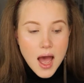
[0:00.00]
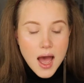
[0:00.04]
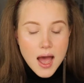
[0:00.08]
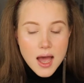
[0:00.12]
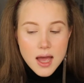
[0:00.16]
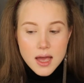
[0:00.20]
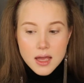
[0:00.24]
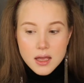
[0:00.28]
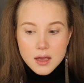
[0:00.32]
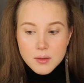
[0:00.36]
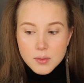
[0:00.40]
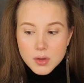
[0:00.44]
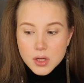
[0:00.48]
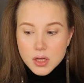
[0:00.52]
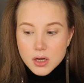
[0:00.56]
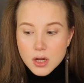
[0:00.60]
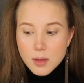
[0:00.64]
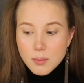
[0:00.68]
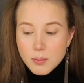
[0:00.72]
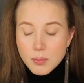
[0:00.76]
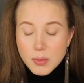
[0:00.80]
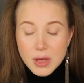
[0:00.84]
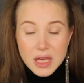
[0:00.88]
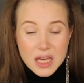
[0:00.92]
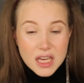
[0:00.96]
I am
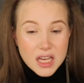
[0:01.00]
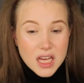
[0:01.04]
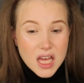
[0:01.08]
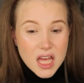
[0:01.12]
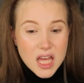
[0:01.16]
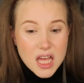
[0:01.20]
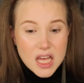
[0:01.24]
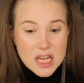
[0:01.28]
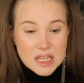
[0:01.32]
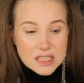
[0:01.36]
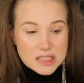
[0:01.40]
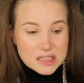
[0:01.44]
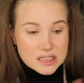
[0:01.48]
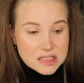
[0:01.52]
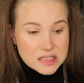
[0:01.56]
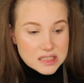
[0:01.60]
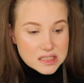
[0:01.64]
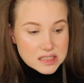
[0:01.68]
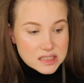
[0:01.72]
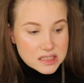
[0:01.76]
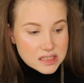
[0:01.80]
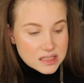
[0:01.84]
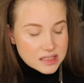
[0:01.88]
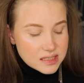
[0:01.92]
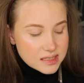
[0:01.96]
gonna pick
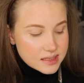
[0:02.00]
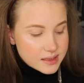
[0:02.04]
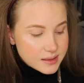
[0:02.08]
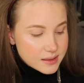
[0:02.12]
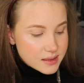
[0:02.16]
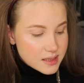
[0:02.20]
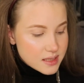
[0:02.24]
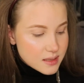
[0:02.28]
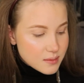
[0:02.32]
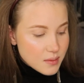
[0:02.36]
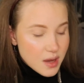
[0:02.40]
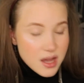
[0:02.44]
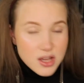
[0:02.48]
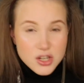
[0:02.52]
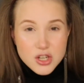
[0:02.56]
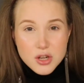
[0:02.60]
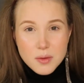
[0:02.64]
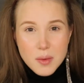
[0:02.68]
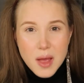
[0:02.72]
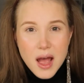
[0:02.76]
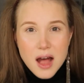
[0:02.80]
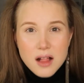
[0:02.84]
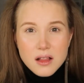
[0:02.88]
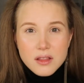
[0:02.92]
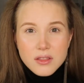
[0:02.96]
some
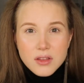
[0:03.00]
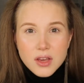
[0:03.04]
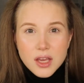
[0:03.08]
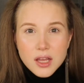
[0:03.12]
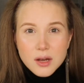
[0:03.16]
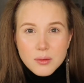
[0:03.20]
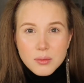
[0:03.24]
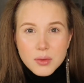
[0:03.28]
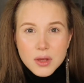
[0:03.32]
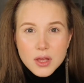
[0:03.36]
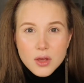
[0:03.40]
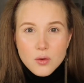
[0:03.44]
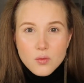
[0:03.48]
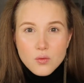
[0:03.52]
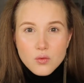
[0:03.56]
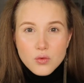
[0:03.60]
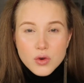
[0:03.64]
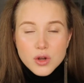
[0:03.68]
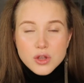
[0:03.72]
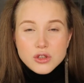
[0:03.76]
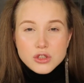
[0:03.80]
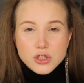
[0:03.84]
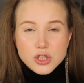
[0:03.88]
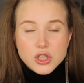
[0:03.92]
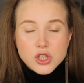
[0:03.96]
eyeshadow palette that can be
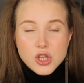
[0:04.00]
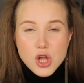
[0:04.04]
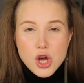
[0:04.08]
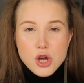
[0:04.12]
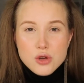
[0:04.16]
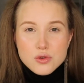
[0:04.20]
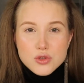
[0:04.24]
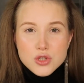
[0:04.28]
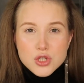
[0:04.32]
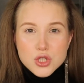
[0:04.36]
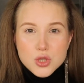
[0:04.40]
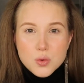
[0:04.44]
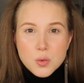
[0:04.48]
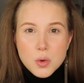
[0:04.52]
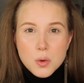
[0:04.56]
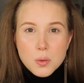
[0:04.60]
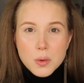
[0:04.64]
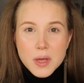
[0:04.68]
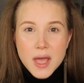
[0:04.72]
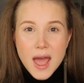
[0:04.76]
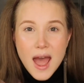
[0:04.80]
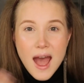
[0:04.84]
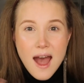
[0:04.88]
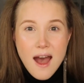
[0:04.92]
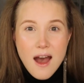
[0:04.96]
really close to what
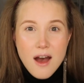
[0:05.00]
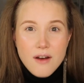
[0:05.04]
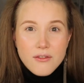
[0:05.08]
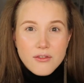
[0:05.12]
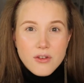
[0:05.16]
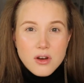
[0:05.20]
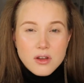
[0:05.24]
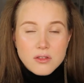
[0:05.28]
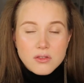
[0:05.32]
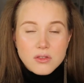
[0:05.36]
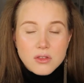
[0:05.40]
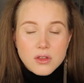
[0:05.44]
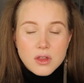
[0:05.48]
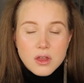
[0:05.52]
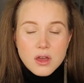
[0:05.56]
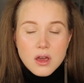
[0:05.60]
we have on